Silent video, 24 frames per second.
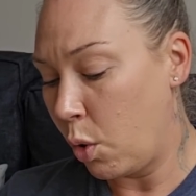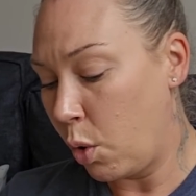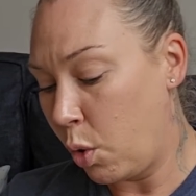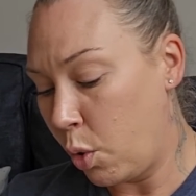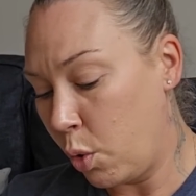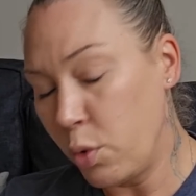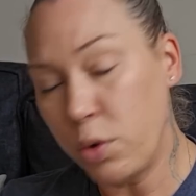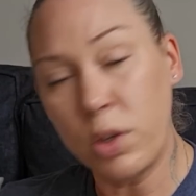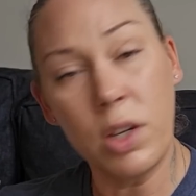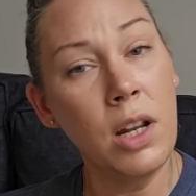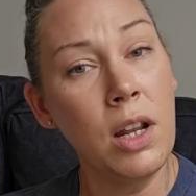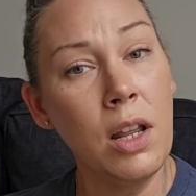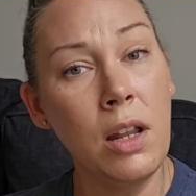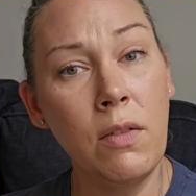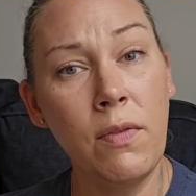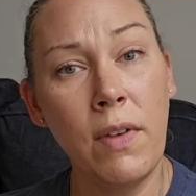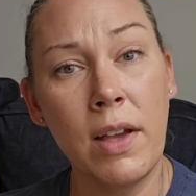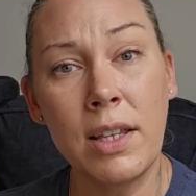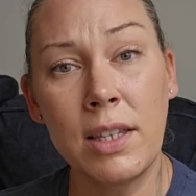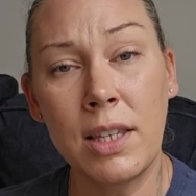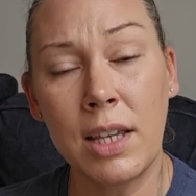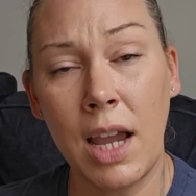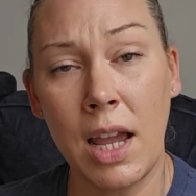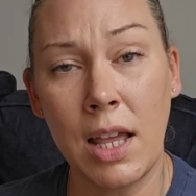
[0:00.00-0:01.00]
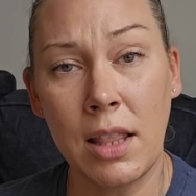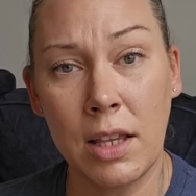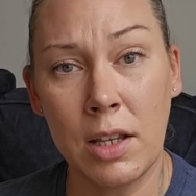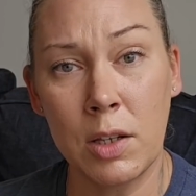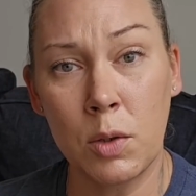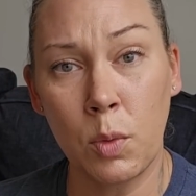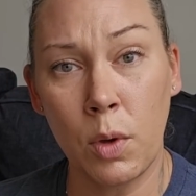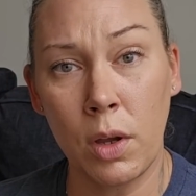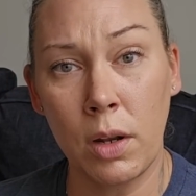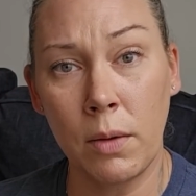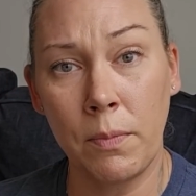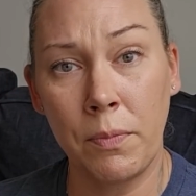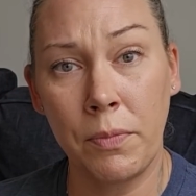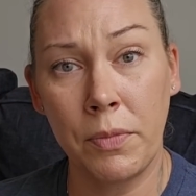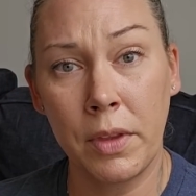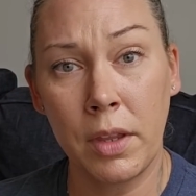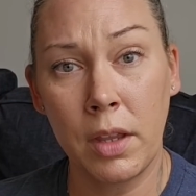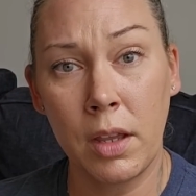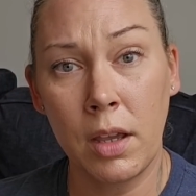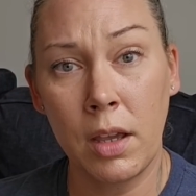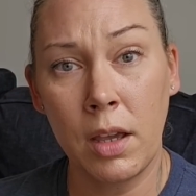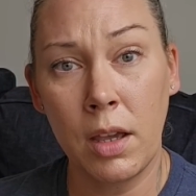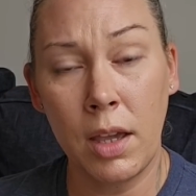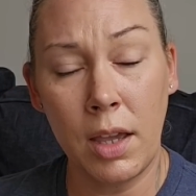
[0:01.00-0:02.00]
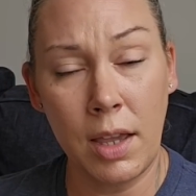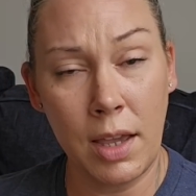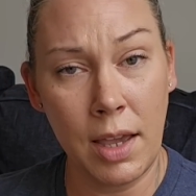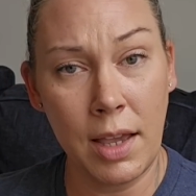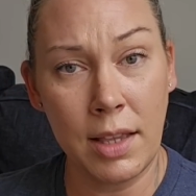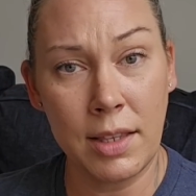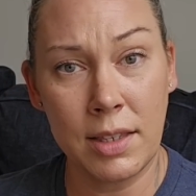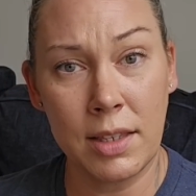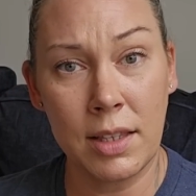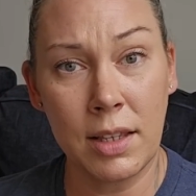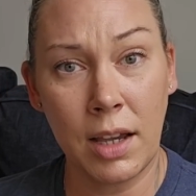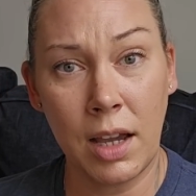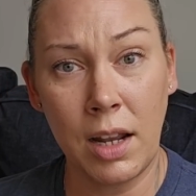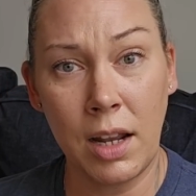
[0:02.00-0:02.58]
who's going to investigate this one? it, it's going